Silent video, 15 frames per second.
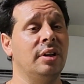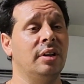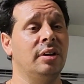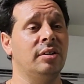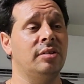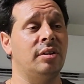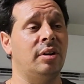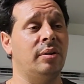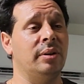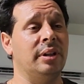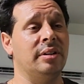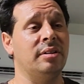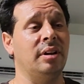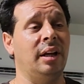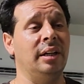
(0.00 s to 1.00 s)
So
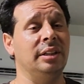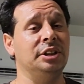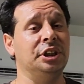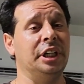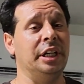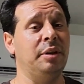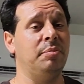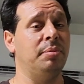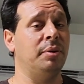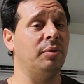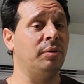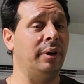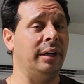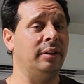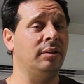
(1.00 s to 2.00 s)
it's not a cheap
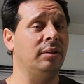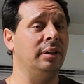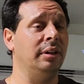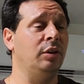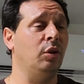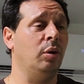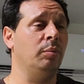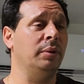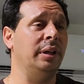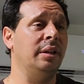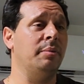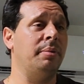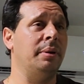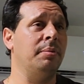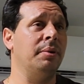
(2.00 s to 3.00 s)
rental, and normally
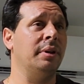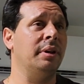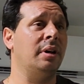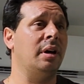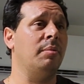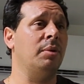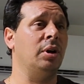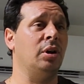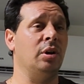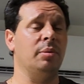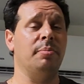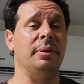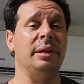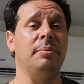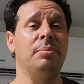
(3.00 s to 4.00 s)
the people that come are good
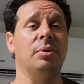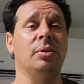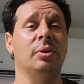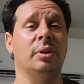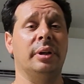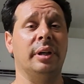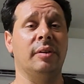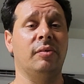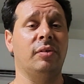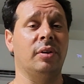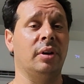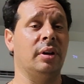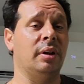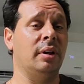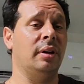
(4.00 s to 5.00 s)
people looking
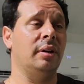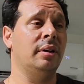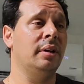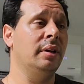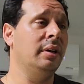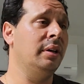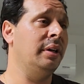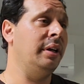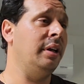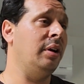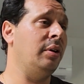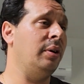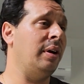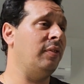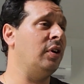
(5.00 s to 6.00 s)
for a.
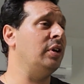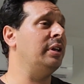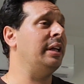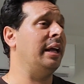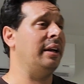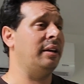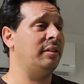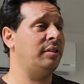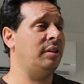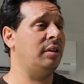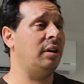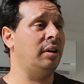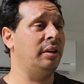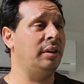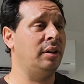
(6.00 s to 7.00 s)
You have good tenants. You're
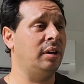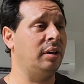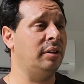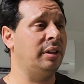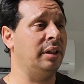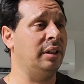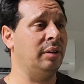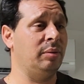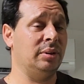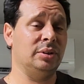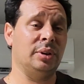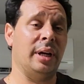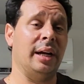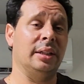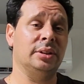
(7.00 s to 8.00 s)
not dealing with
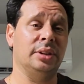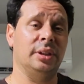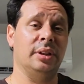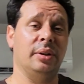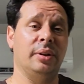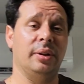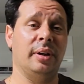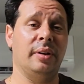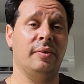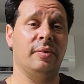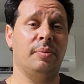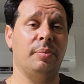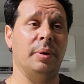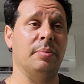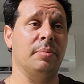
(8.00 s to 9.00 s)
trash. You
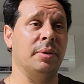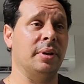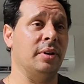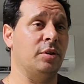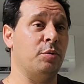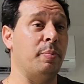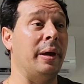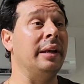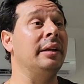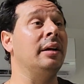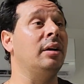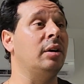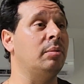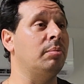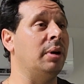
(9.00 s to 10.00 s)
have people that are spending
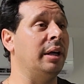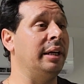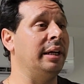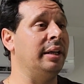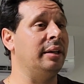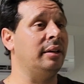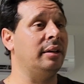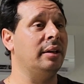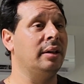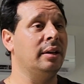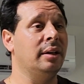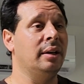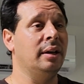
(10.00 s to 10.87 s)
good money, and